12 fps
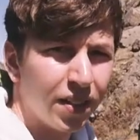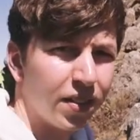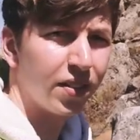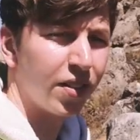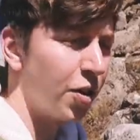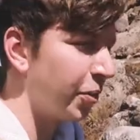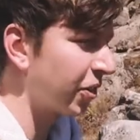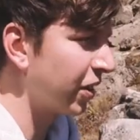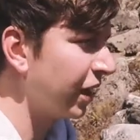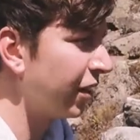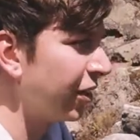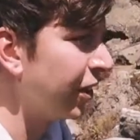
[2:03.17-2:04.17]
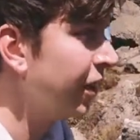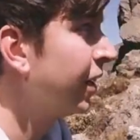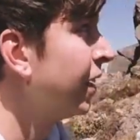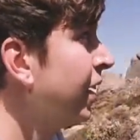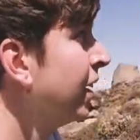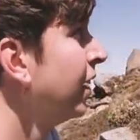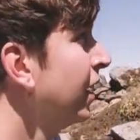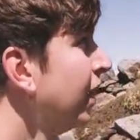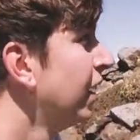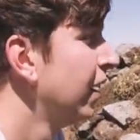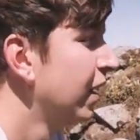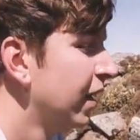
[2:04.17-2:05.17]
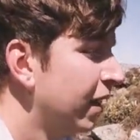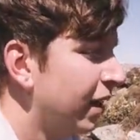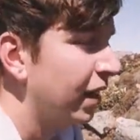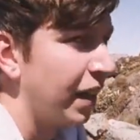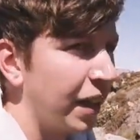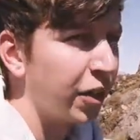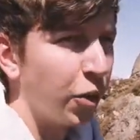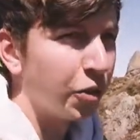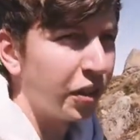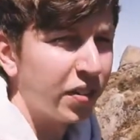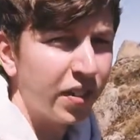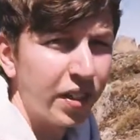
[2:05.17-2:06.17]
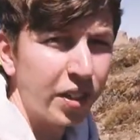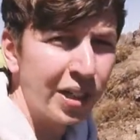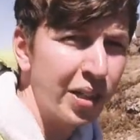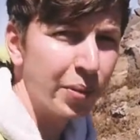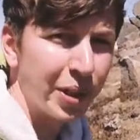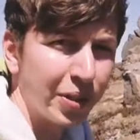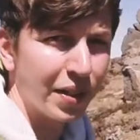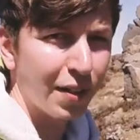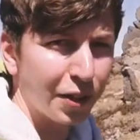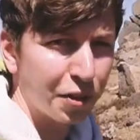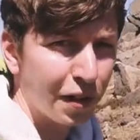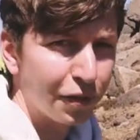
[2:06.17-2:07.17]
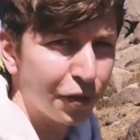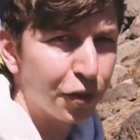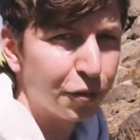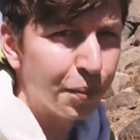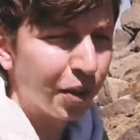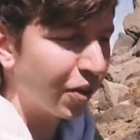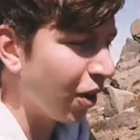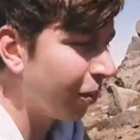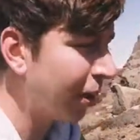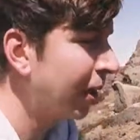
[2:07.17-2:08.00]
so much clearer and I can already see we're going to have a great view from the top.